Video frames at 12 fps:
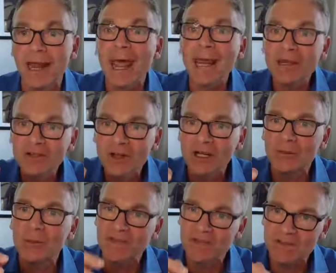I'm going to talk
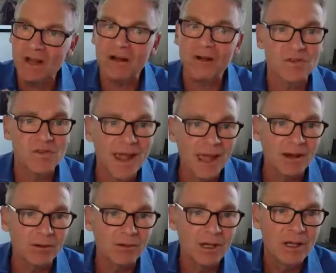about the scenarios
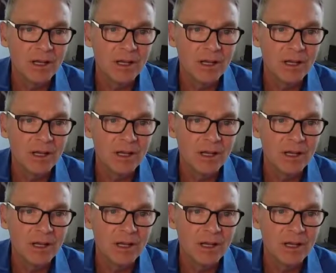now